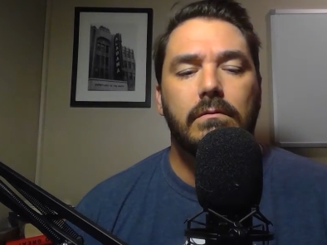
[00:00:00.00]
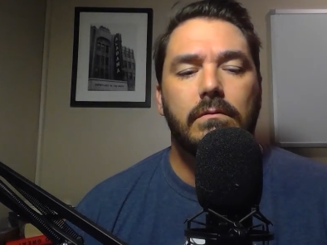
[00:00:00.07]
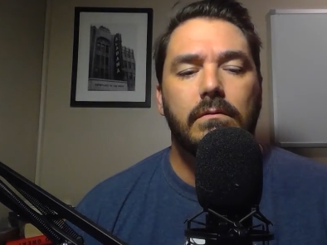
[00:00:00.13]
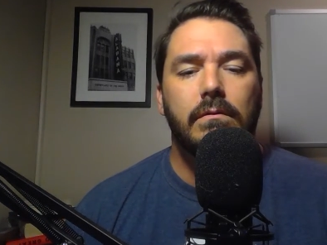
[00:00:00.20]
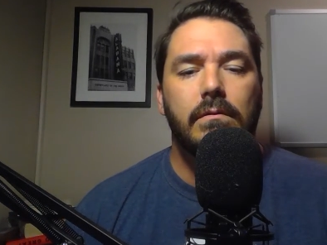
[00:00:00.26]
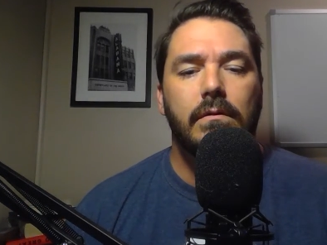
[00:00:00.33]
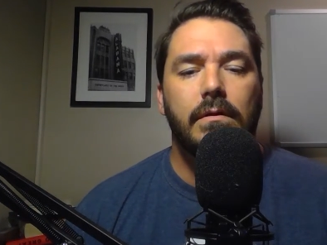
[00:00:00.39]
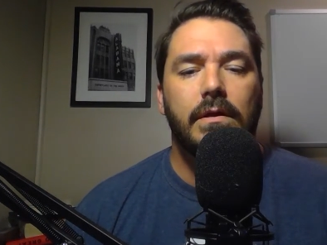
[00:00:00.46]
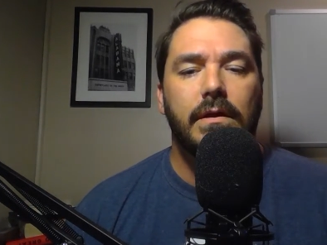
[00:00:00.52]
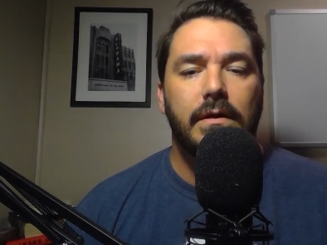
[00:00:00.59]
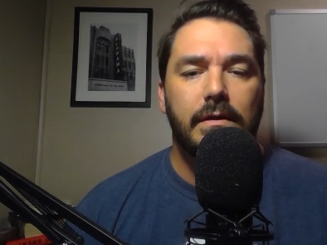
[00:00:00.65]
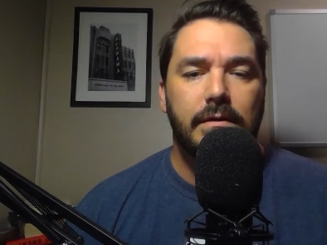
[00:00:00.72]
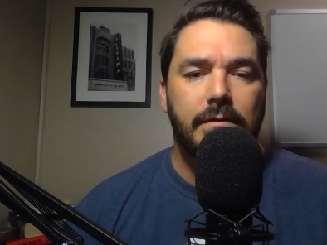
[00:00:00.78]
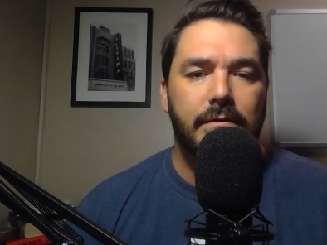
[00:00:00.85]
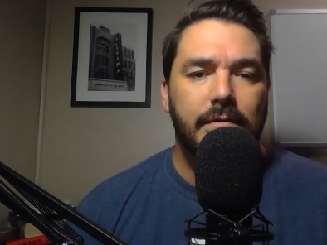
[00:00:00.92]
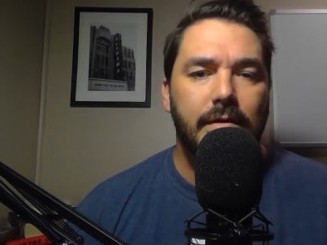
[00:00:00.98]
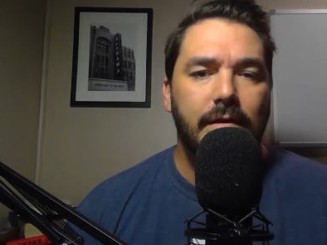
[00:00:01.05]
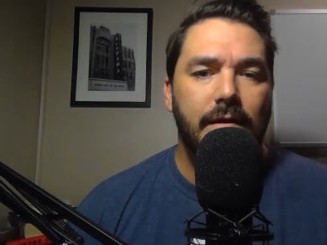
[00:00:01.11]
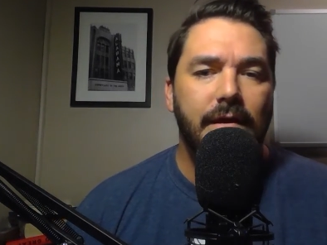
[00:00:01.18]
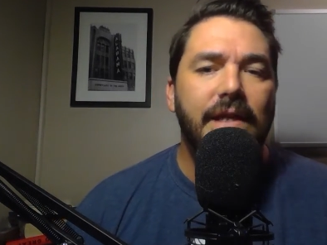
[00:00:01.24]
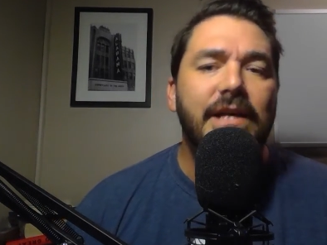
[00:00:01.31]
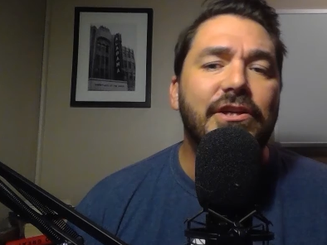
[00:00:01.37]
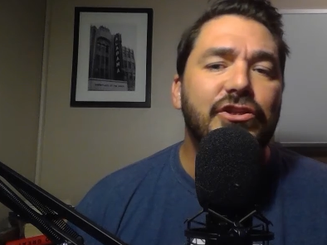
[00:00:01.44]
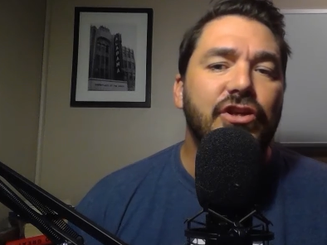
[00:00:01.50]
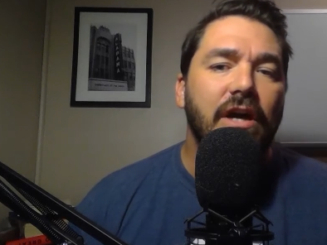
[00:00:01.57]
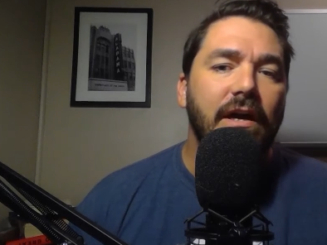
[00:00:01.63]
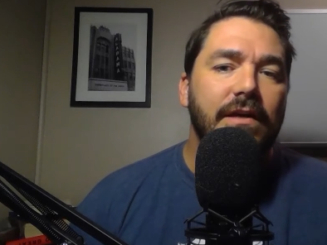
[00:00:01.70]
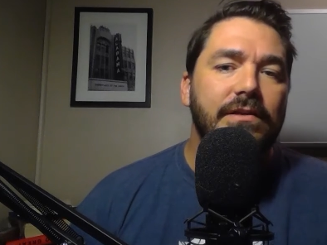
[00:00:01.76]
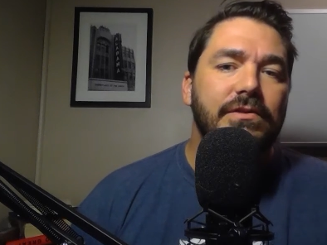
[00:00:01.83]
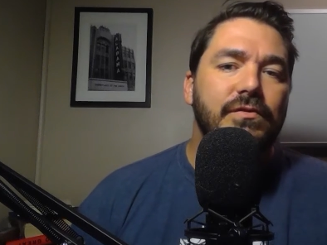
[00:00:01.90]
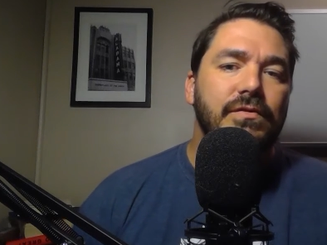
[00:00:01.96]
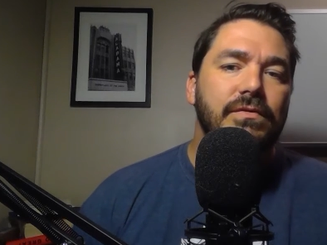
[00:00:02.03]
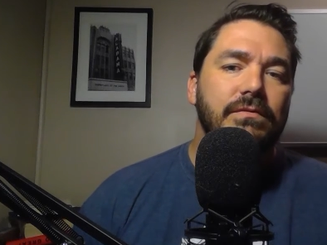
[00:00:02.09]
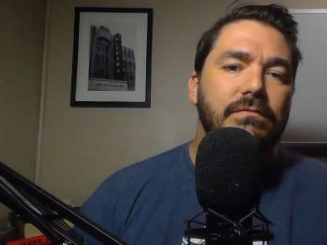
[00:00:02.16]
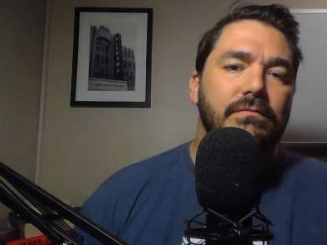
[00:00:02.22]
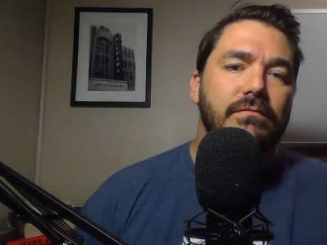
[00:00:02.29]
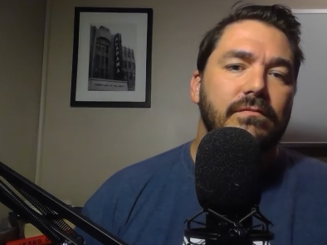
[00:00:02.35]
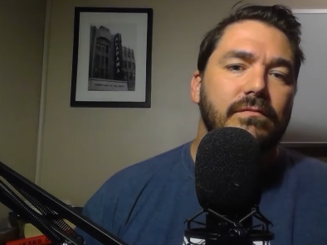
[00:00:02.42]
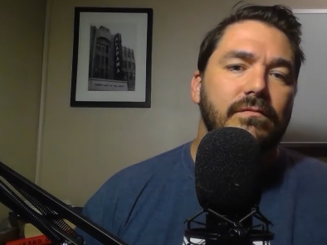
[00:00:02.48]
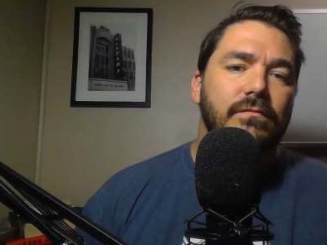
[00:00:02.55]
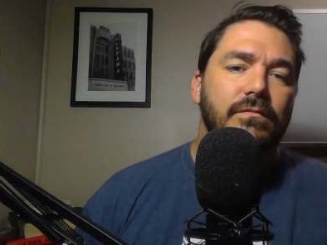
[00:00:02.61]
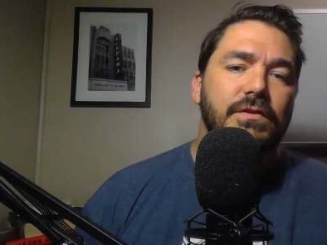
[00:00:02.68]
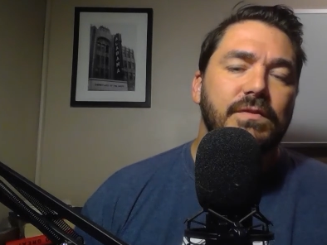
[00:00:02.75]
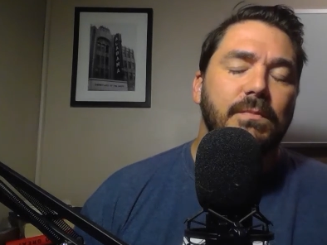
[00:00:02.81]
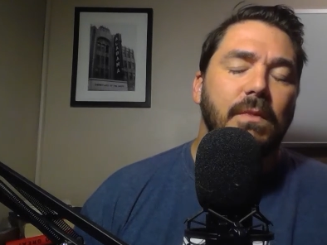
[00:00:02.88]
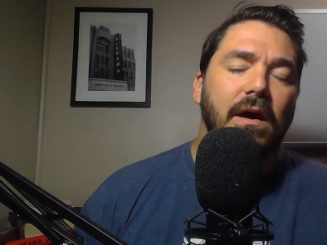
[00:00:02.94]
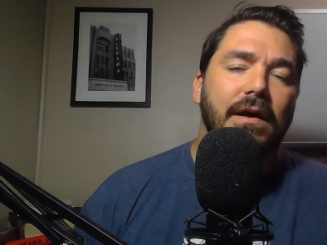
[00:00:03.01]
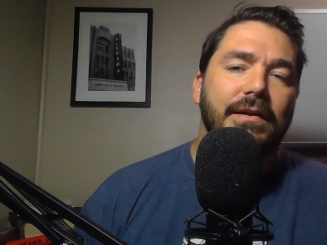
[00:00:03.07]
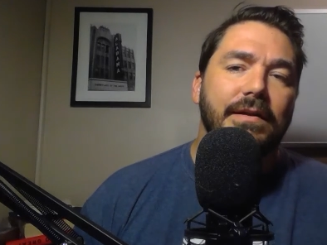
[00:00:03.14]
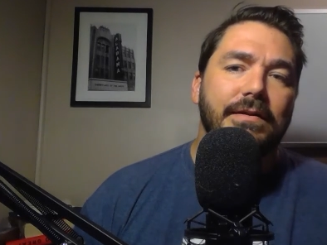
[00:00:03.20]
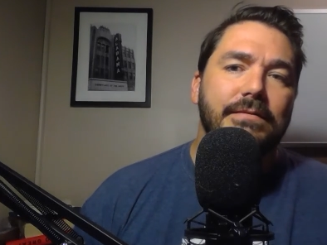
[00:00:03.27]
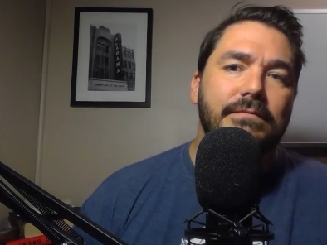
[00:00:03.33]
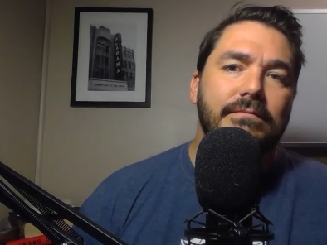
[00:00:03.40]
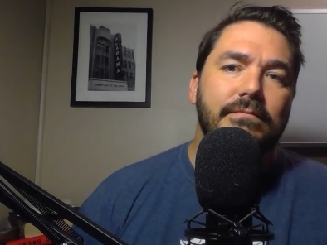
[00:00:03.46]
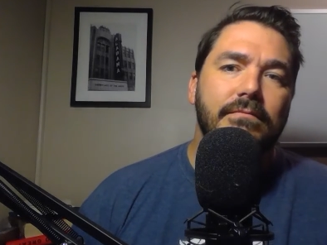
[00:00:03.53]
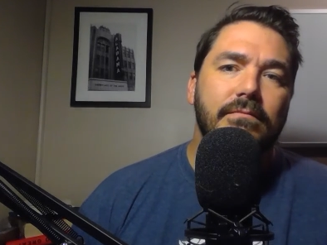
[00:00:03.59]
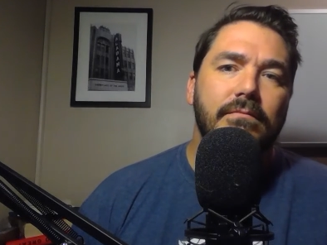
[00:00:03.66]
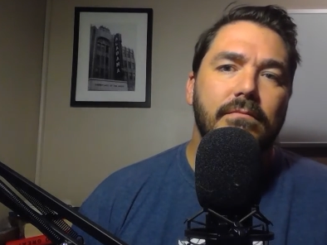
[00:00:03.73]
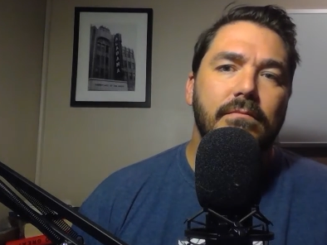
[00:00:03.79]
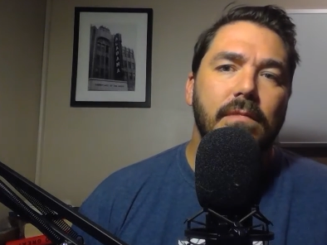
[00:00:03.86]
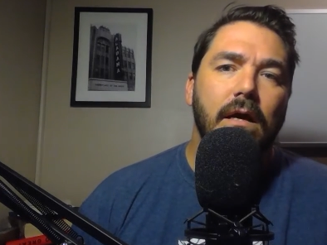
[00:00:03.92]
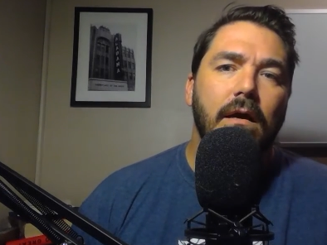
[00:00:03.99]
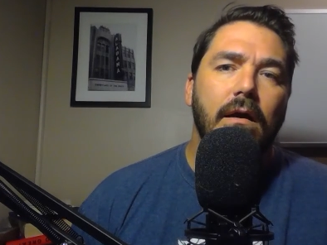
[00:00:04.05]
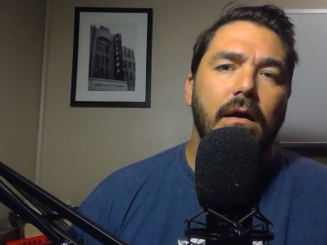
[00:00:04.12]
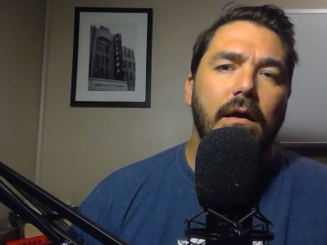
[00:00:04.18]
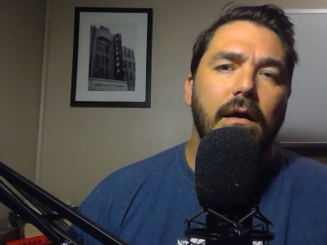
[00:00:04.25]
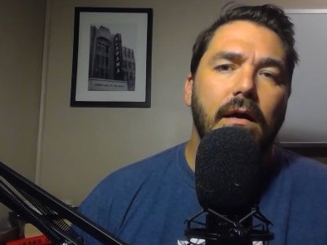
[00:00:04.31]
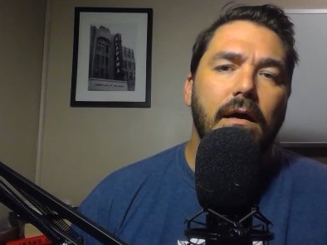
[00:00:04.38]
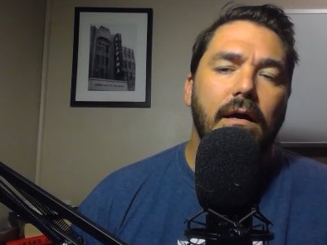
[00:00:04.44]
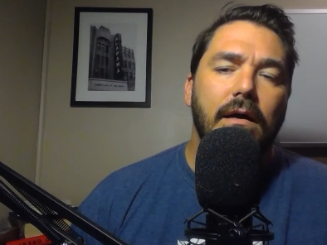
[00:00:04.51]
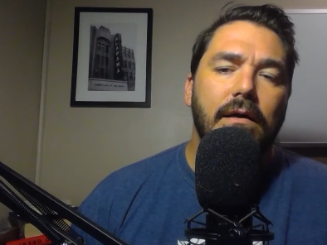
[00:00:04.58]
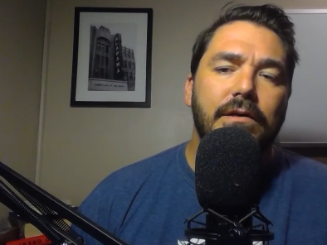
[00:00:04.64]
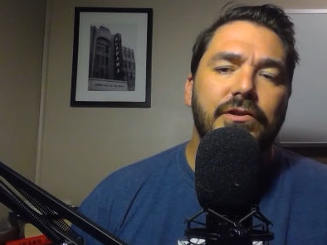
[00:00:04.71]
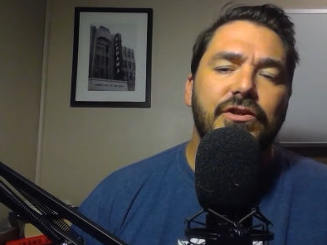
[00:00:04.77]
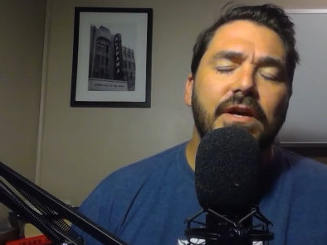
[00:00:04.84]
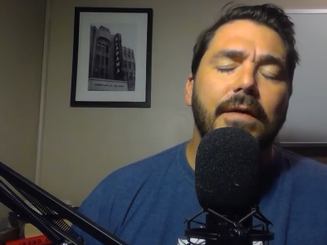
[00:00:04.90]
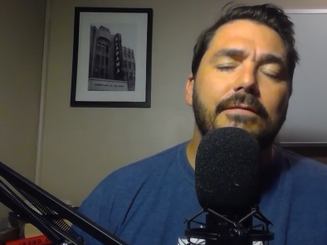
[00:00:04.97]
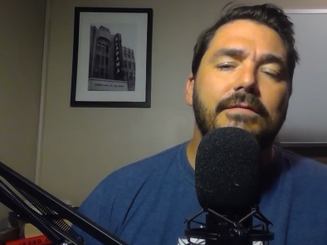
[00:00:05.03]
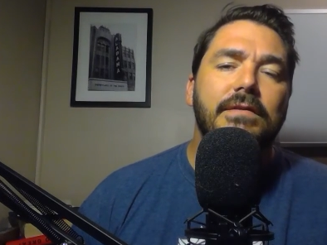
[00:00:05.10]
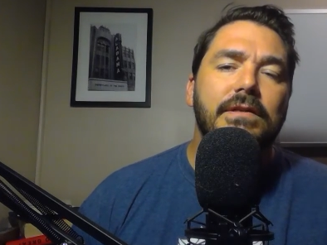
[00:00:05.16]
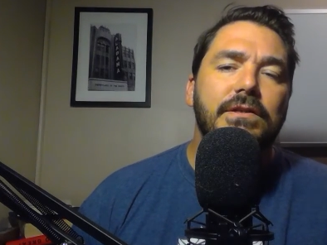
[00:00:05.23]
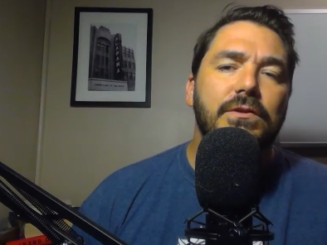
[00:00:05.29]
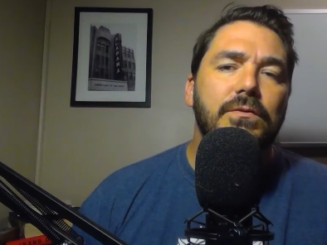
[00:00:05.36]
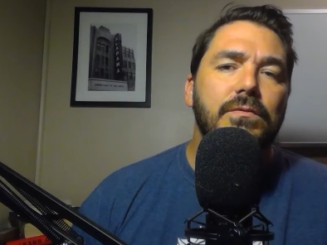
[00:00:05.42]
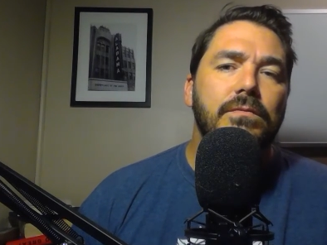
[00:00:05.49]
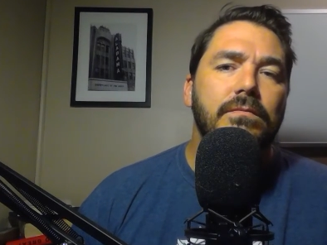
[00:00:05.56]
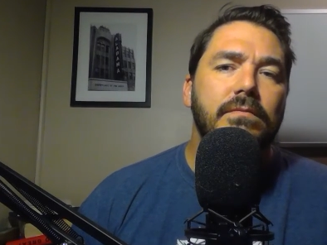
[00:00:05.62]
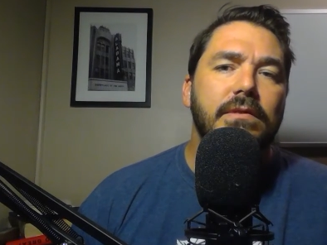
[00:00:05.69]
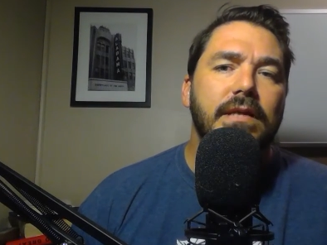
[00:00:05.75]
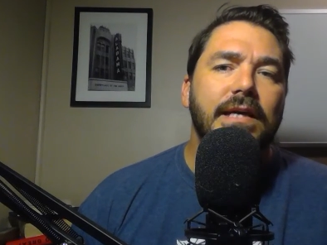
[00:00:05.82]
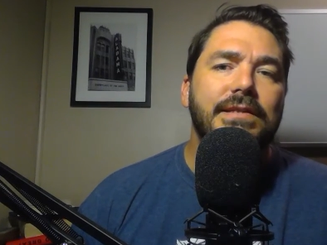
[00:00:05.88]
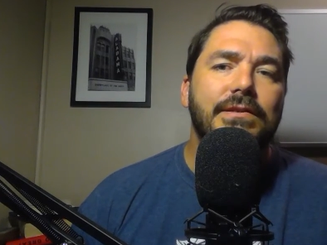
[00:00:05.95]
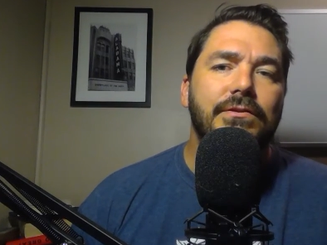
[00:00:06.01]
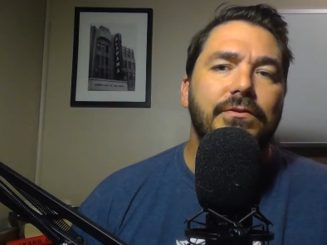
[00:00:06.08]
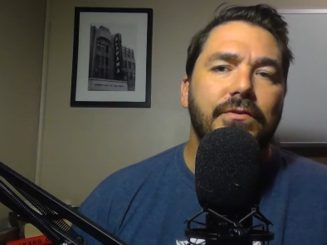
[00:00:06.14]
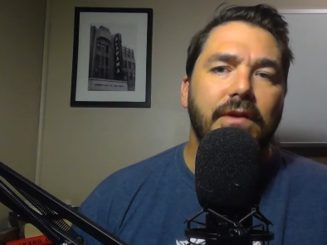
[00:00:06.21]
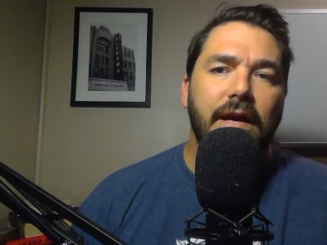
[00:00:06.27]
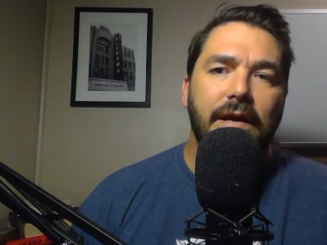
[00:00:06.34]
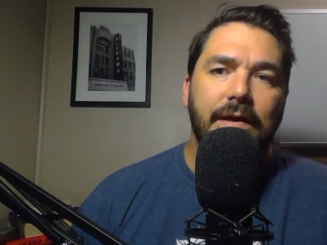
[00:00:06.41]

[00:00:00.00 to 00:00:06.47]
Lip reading: The lead judge responded, Chef, did you taste your cake